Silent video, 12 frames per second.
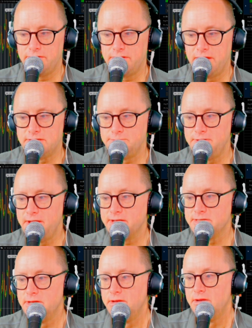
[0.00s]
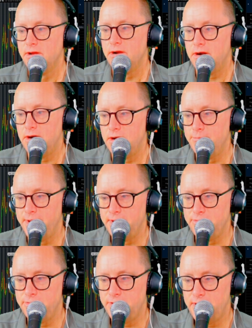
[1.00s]
the SPX.
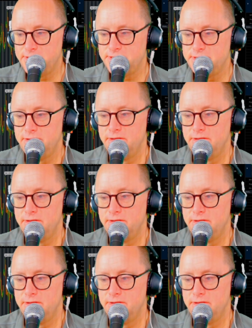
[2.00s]
And thus,